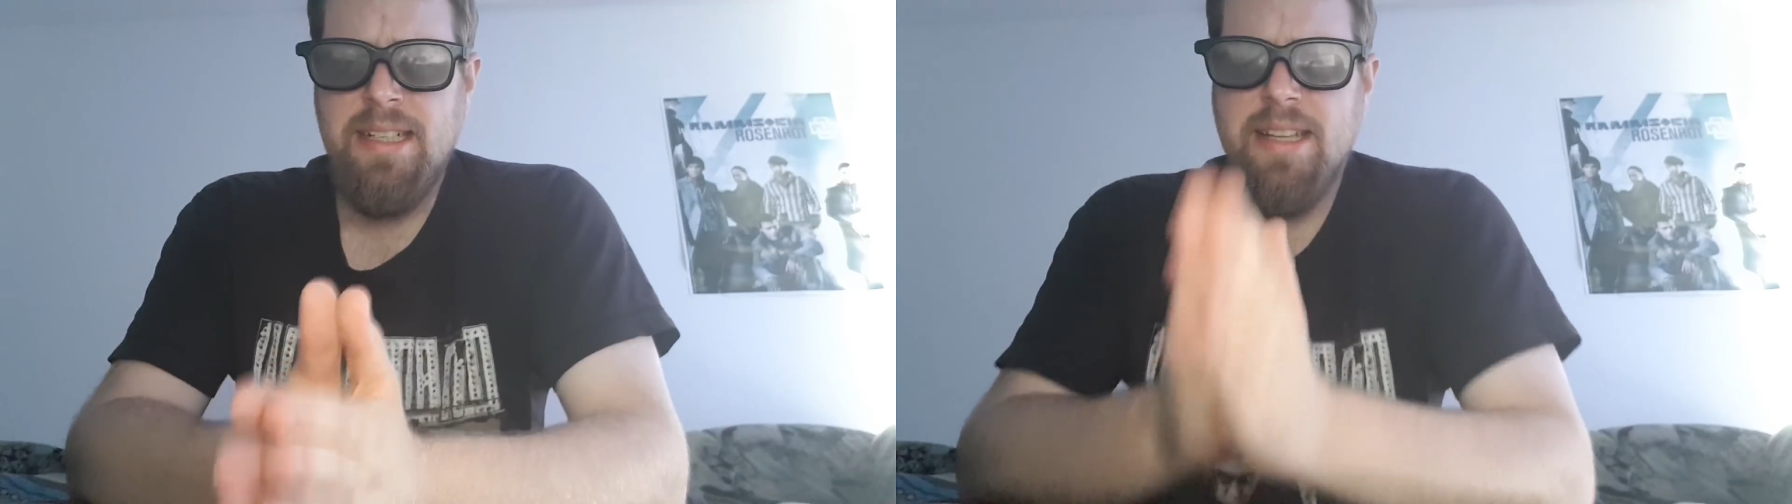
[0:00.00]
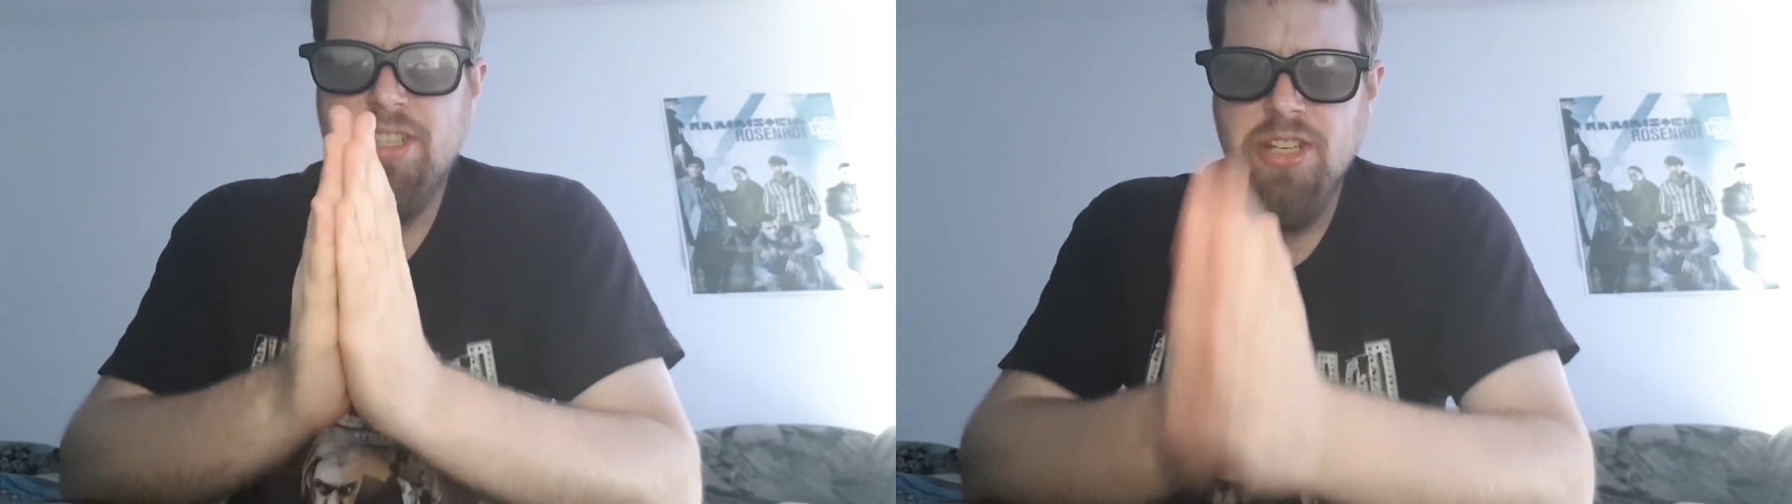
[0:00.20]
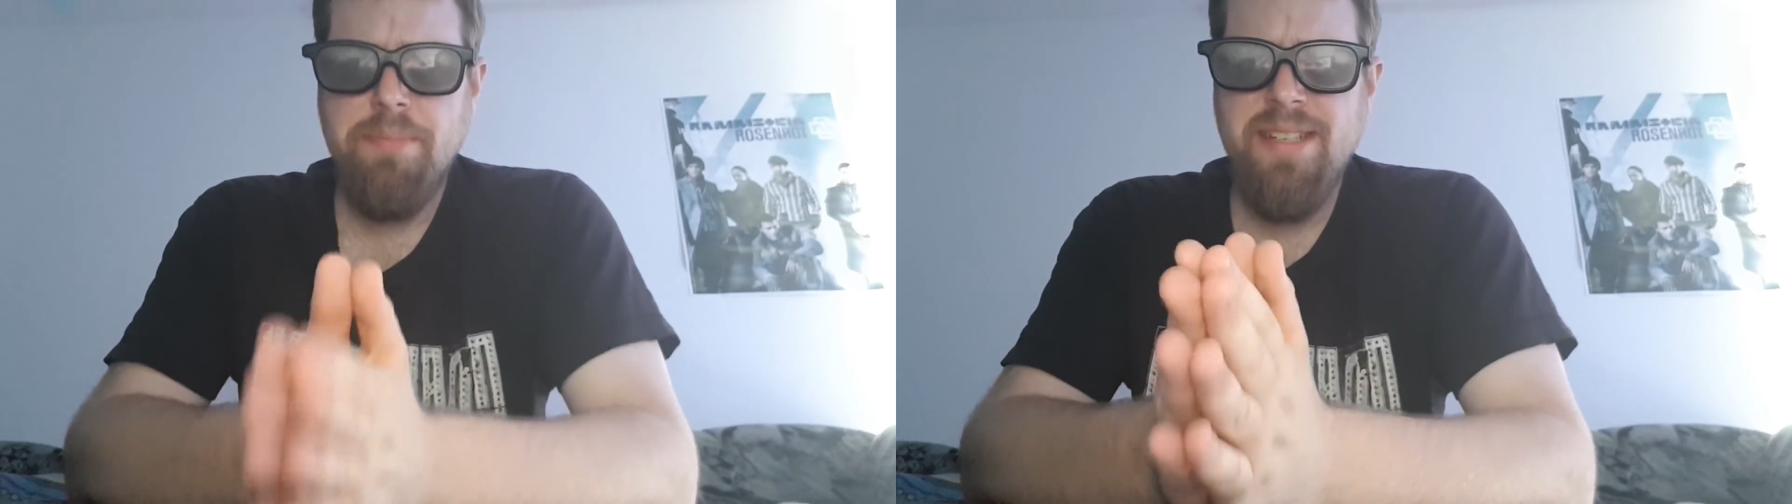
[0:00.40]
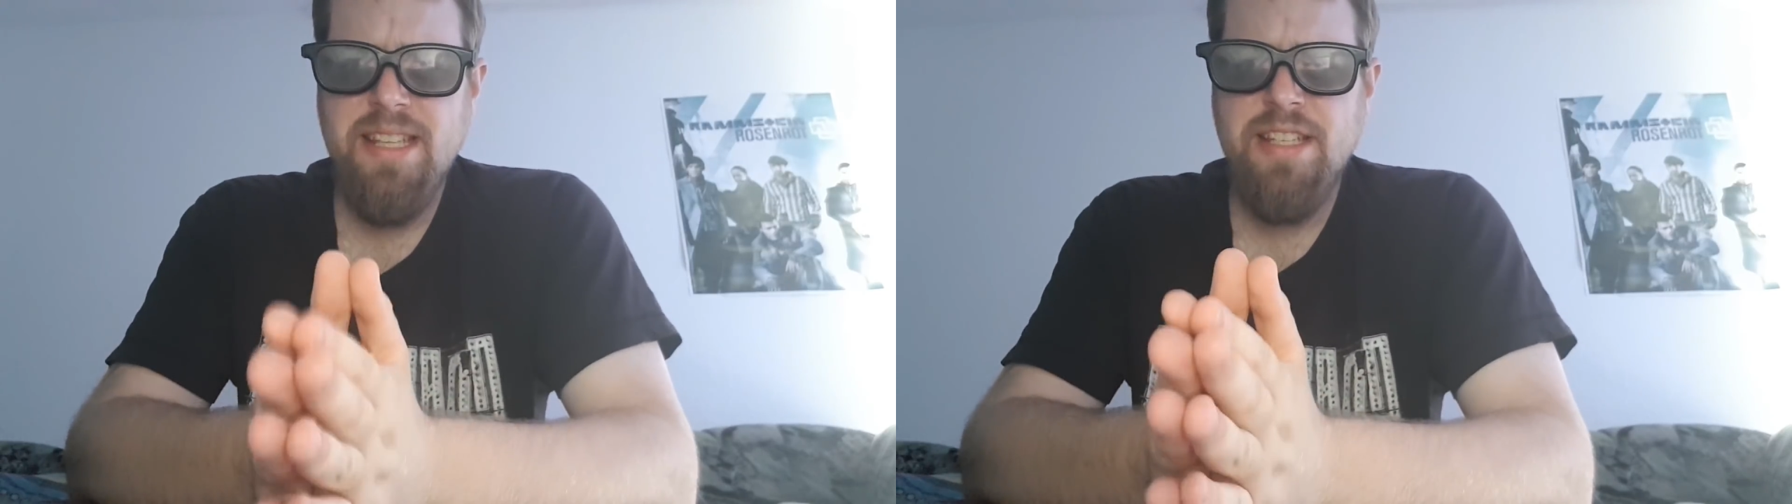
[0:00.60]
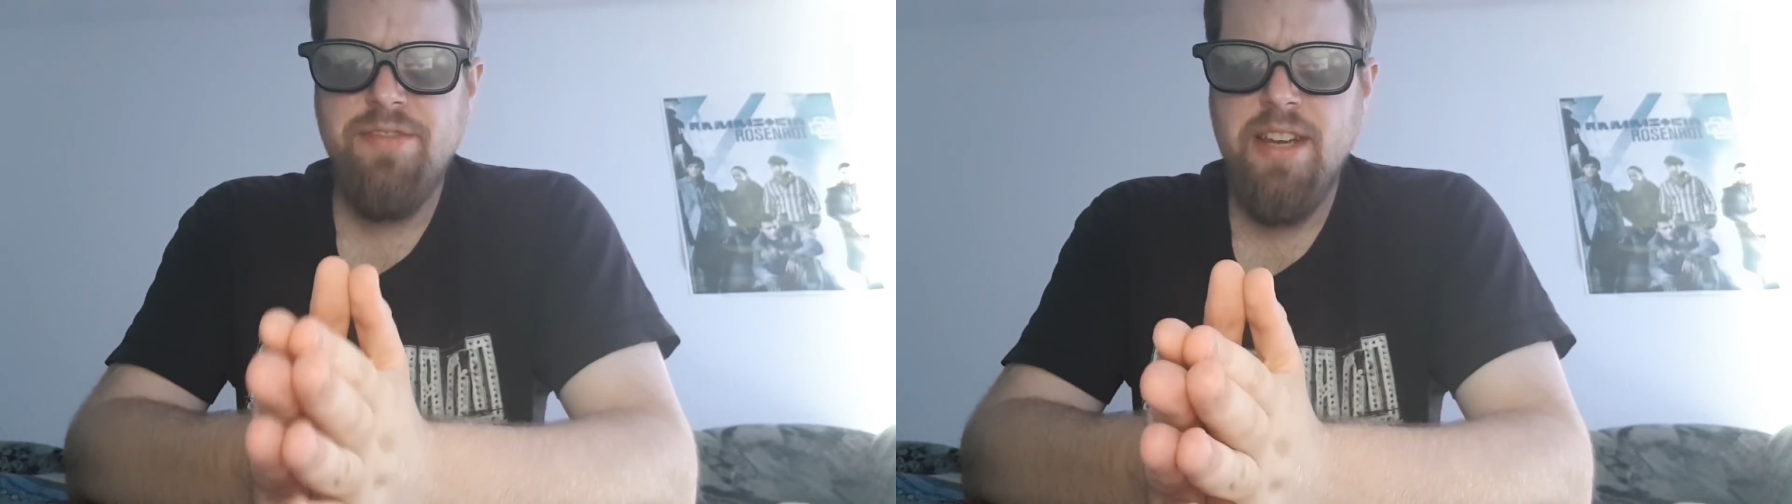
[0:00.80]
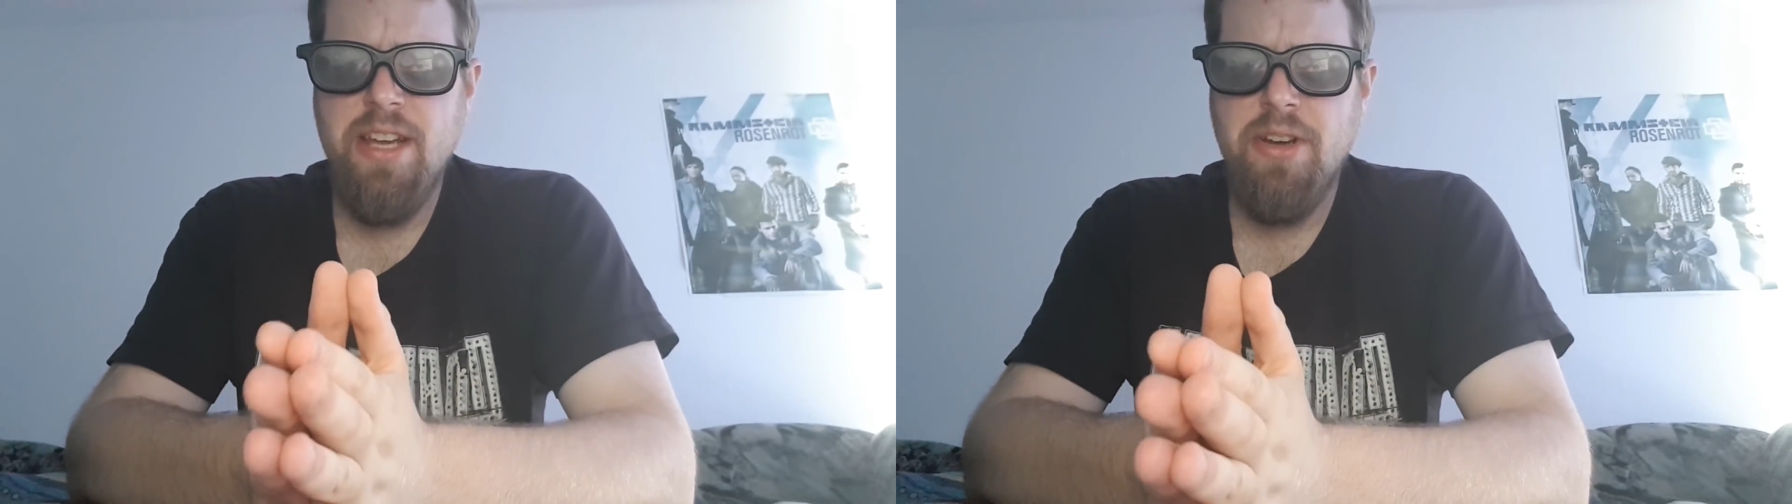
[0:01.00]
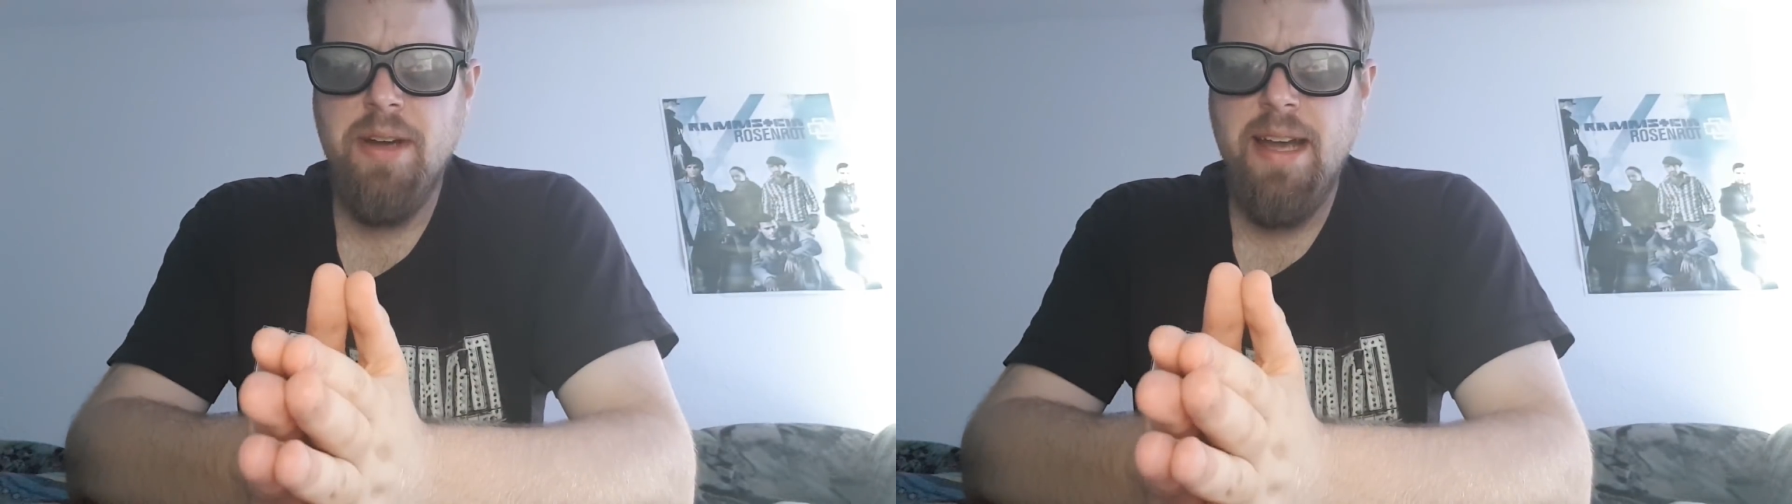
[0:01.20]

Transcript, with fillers: Let's jump into this video